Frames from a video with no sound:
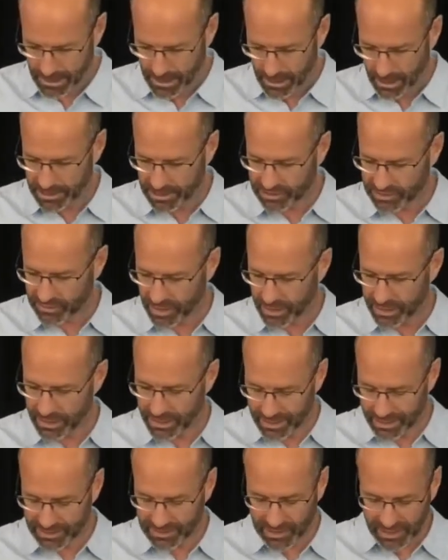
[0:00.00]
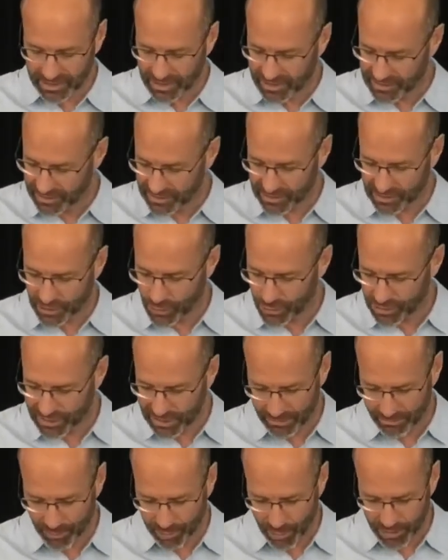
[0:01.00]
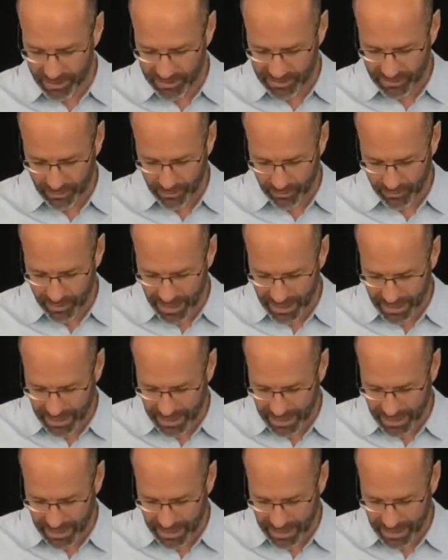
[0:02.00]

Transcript: This is hugely important, so I want to read a